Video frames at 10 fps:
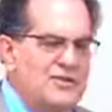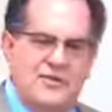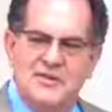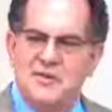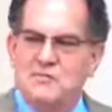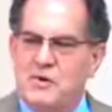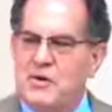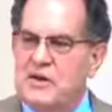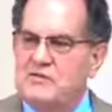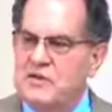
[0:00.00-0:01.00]
with the
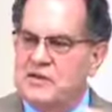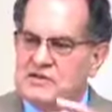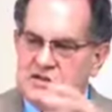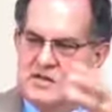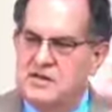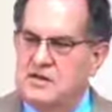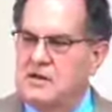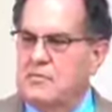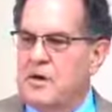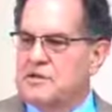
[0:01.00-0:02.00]
beauty of these
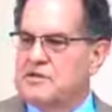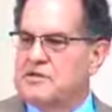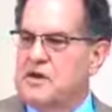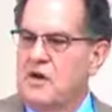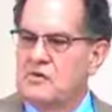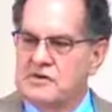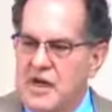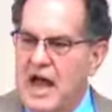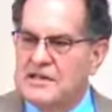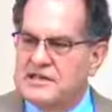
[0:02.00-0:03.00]
precious
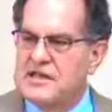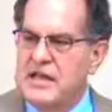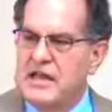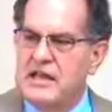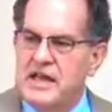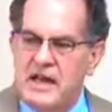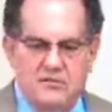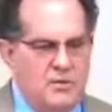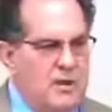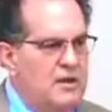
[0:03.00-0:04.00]
stones, not seeing that
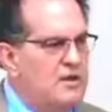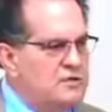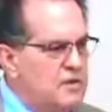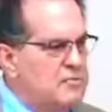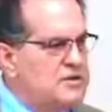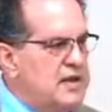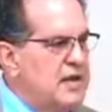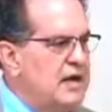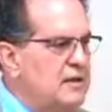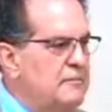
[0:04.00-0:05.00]
every one of those
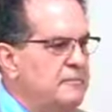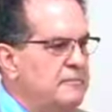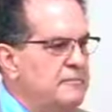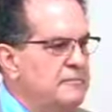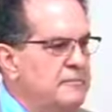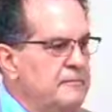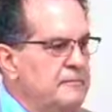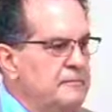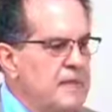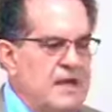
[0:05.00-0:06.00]
represented him.
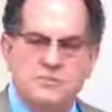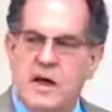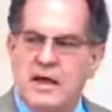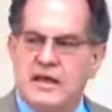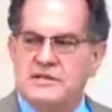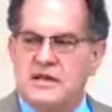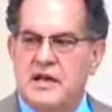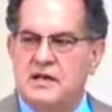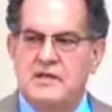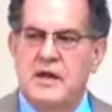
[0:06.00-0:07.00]
That's why he
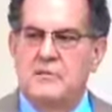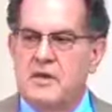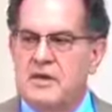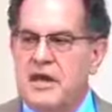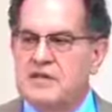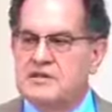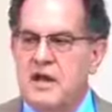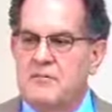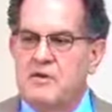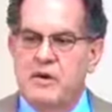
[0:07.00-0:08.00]
said to them, The day
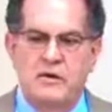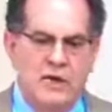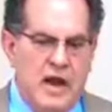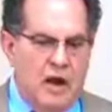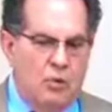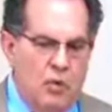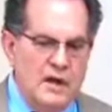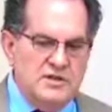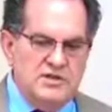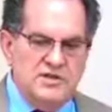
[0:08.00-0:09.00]
is coming when not
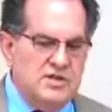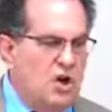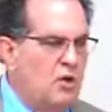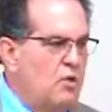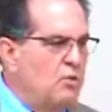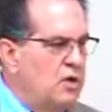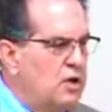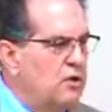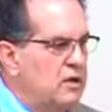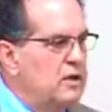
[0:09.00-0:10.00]
one stone
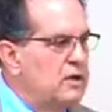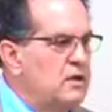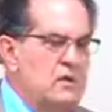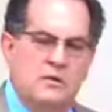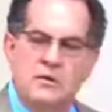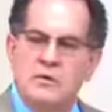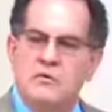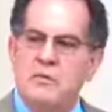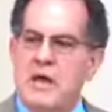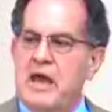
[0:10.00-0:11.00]
will
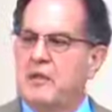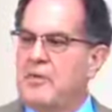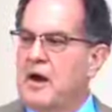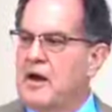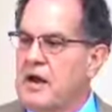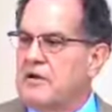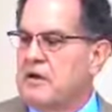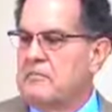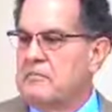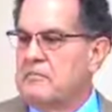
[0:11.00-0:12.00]
remain upon
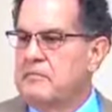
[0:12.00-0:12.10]
another,